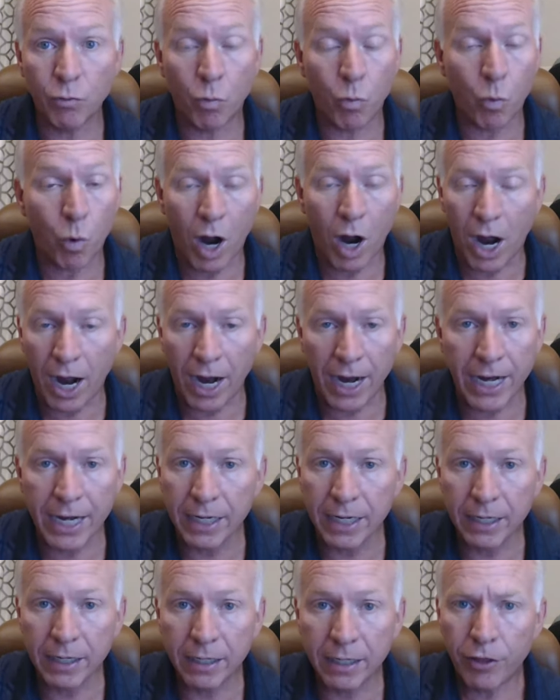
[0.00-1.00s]

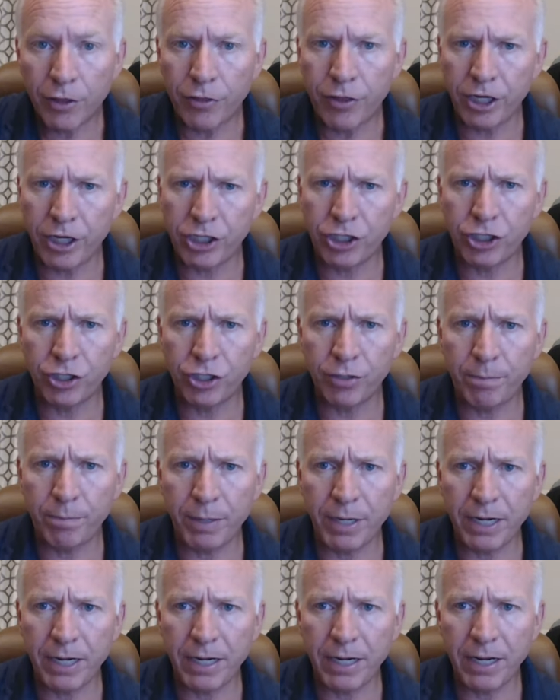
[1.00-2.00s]
Why? This should
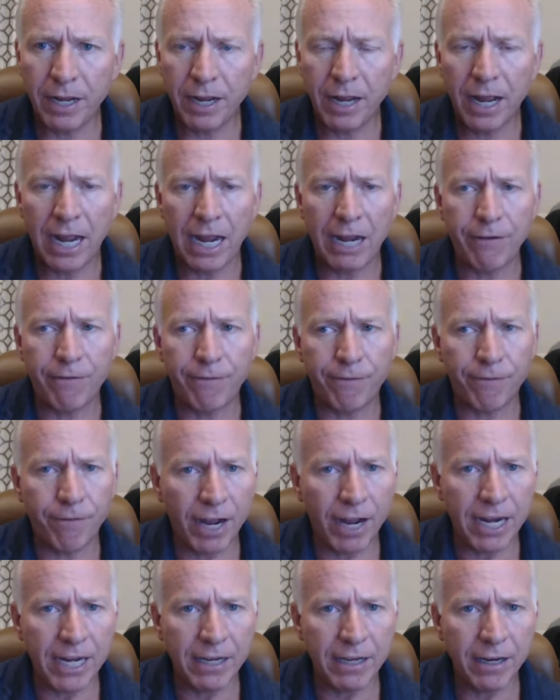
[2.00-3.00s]
be a
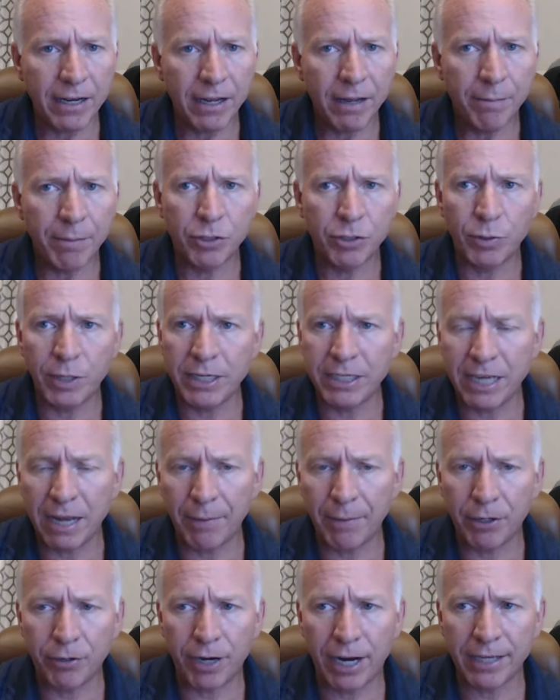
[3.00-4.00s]
fight between
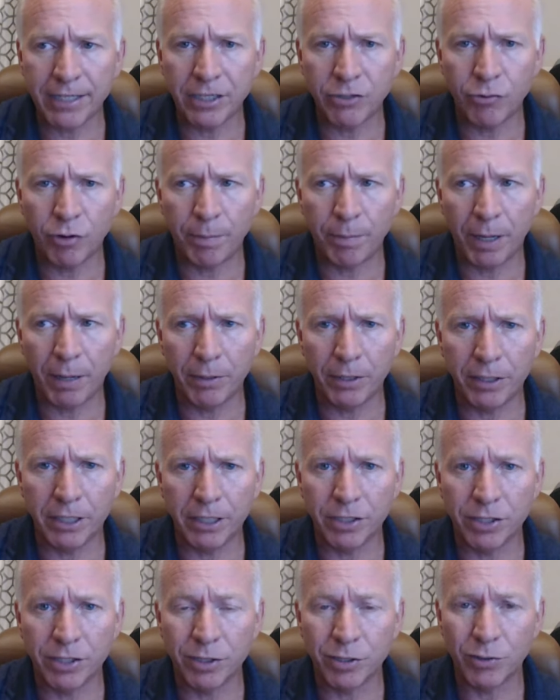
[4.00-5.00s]
Democrats and
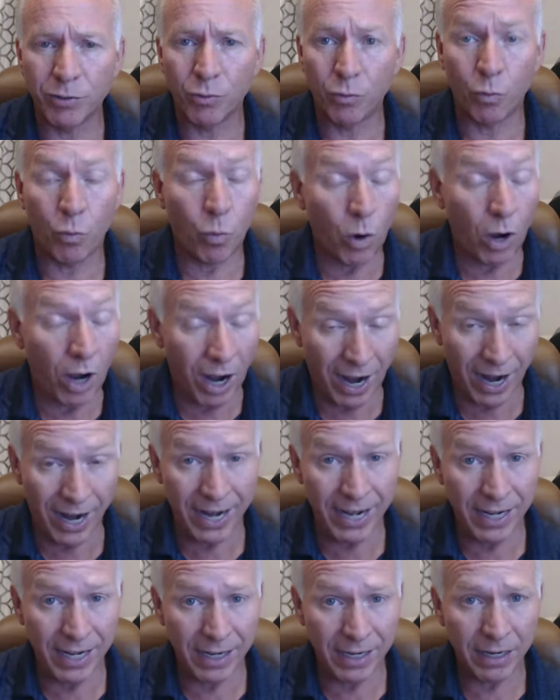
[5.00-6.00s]
Republicans.
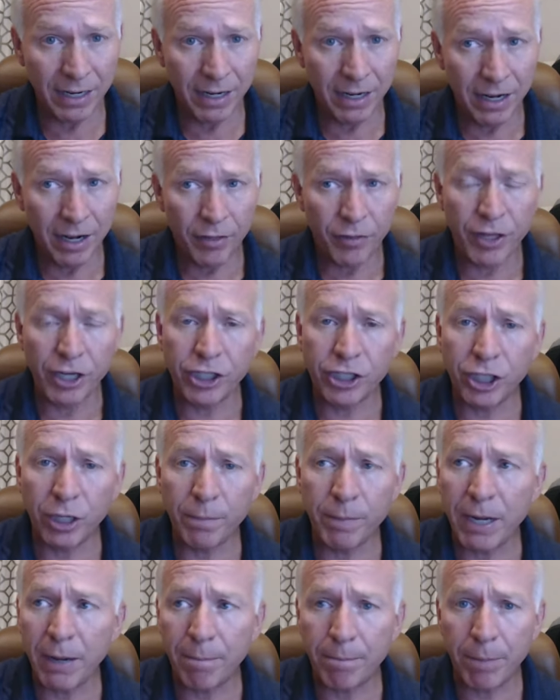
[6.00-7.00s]
Why? This should
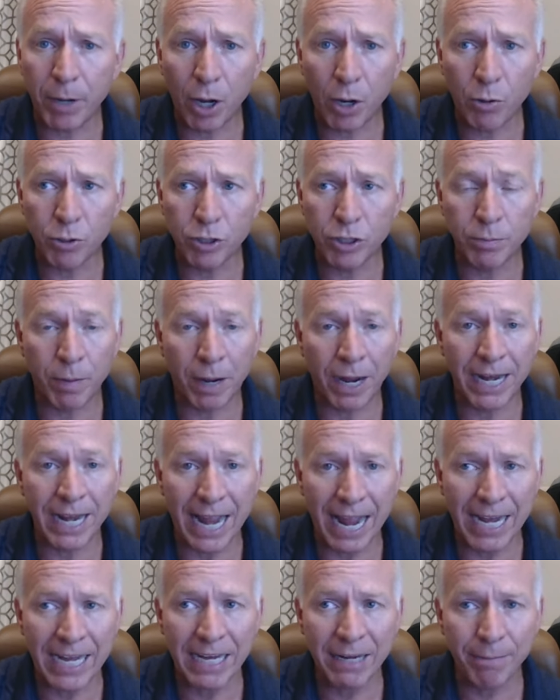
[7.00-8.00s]
be opposed by
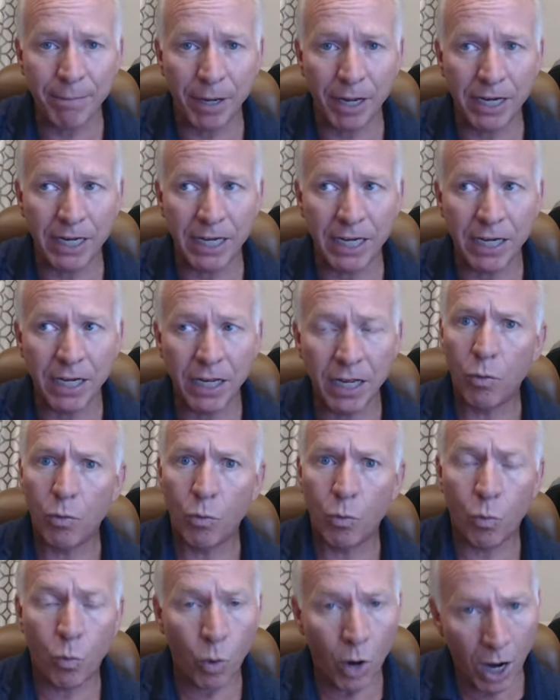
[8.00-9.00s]
anybody.
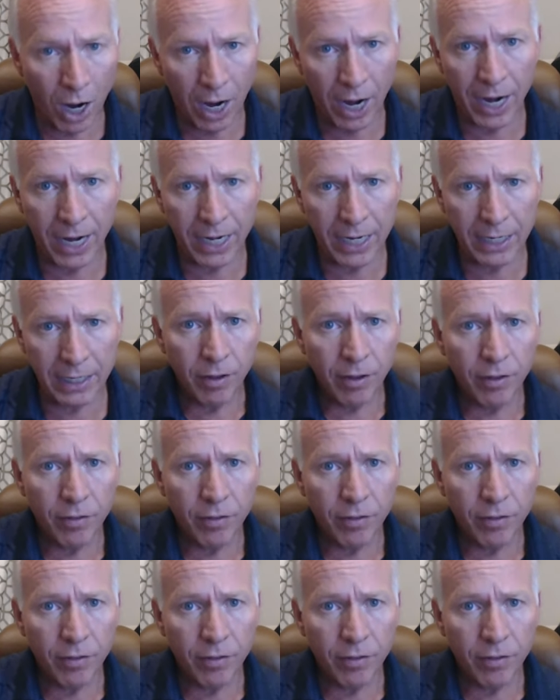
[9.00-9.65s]
Why?